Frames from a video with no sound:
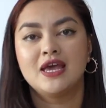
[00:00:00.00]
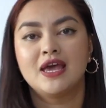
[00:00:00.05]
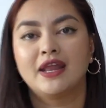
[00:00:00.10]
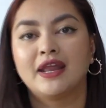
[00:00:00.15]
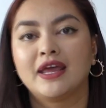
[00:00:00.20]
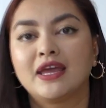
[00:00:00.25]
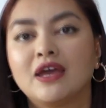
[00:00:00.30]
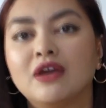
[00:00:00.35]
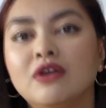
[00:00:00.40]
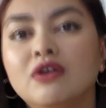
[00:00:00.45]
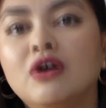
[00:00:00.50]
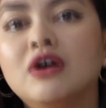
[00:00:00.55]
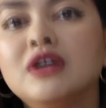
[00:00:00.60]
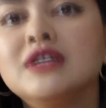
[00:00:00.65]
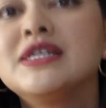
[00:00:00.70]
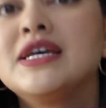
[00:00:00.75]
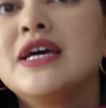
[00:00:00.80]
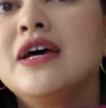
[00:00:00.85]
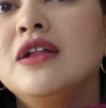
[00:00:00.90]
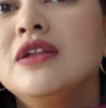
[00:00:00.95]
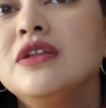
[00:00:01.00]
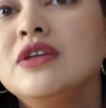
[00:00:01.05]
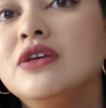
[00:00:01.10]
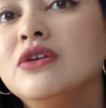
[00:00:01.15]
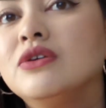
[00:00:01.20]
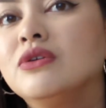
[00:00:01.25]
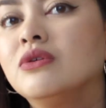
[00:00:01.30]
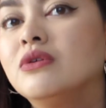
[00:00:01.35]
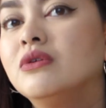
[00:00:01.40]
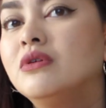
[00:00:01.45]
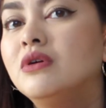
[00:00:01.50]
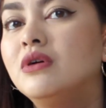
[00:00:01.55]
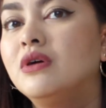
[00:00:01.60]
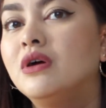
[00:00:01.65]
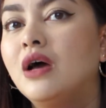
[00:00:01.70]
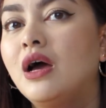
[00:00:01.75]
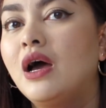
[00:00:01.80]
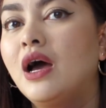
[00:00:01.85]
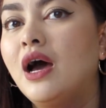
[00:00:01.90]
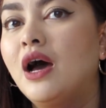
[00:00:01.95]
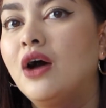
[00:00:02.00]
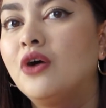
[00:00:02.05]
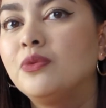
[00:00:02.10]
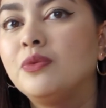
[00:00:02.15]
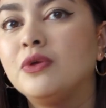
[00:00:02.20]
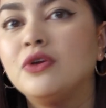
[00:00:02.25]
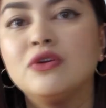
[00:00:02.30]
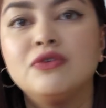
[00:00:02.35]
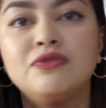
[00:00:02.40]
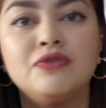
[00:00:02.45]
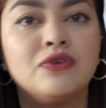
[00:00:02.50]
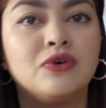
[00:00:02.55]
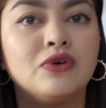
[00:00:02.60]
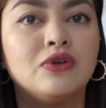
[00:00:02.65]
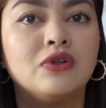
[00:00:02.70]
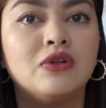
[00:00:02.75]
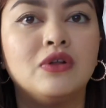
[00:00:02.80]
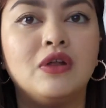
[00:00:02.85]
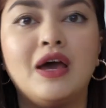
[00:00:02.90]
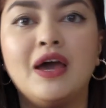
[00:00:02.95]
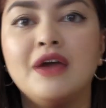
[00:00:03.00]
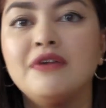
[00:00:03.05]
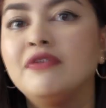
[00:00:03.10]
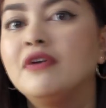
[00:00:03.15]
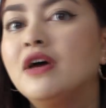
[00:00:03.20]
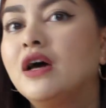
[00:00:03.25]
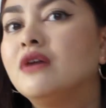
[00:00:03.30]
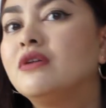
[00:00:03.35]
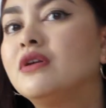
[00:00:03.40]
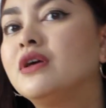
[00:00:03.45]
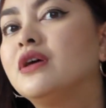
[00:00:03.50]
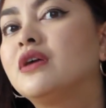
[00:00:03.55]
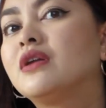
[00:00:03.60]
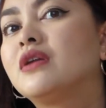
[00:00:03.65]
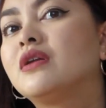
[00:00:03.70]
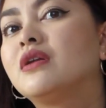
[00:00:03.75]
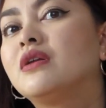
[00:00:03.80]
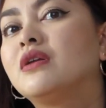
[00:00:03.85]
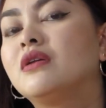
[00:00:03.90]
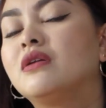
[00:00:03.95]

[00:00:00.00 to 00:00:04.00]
And I cannot tell you how beautiful I found it,